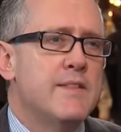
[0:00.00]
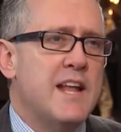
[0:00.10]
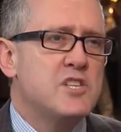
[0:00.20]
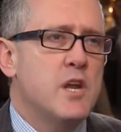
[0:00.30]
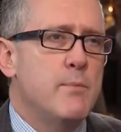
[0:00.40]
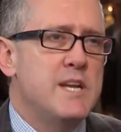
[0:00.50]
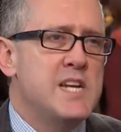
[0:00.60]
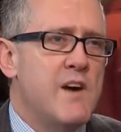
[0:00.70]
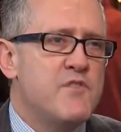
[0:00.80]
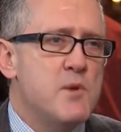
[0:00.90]
that's going to be
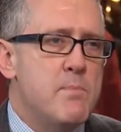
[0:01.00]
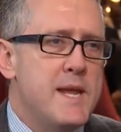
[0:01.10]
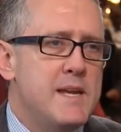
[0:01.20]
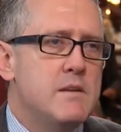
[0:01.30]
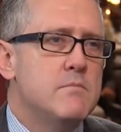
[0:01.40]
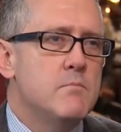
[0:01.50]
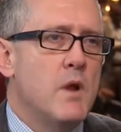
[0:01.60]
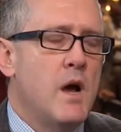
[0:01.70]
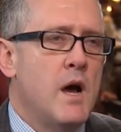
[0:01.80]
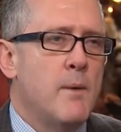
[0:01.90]
tough to beat.
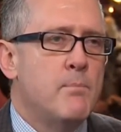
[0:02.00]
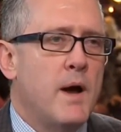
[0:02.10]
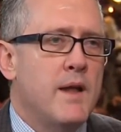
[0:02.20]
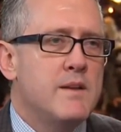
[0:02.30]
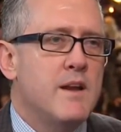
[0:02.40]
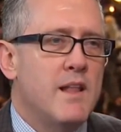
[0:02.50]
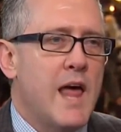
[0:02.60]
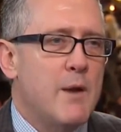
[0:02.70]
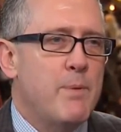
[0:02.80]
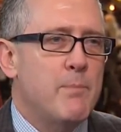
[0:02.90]
Uh, but a
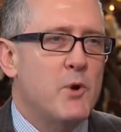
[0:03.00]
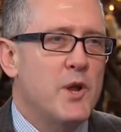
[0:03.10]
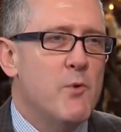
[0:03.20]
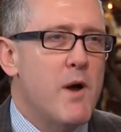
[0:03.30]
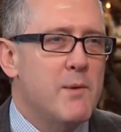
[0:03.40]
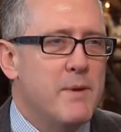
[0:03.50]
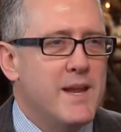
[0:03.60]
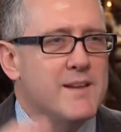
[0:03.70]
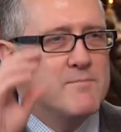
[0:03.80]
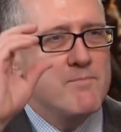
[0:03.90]
lot of people here want to beat it.